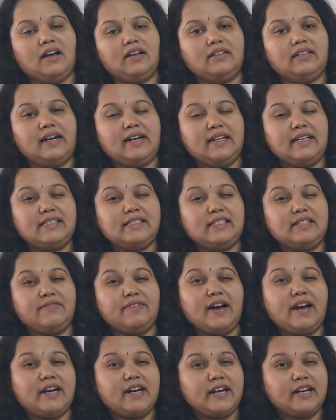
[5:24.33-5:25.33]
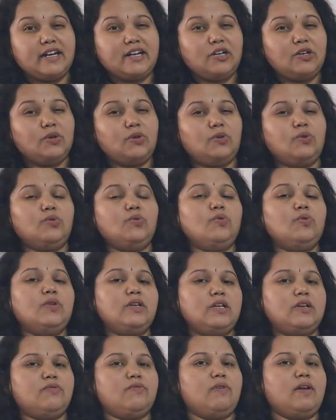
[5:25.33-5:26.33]
that is divided into two
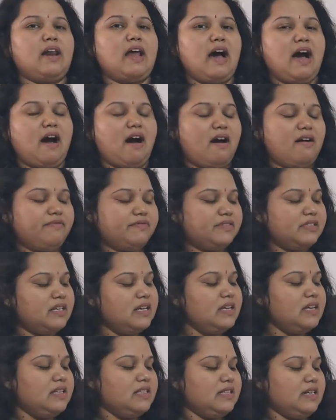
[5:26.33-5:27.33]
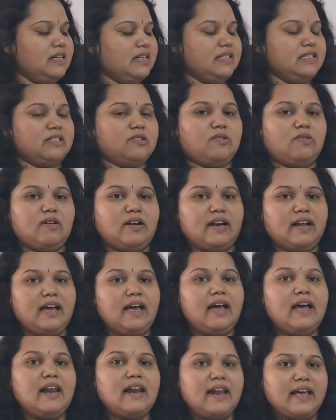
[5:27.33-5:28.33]
equal halves, that is called
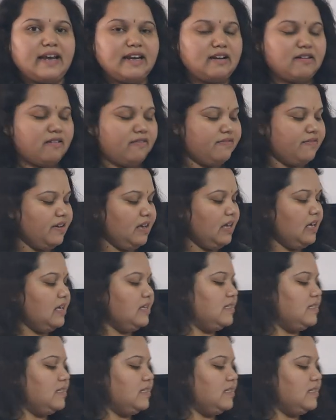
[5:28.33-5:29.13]
a line of a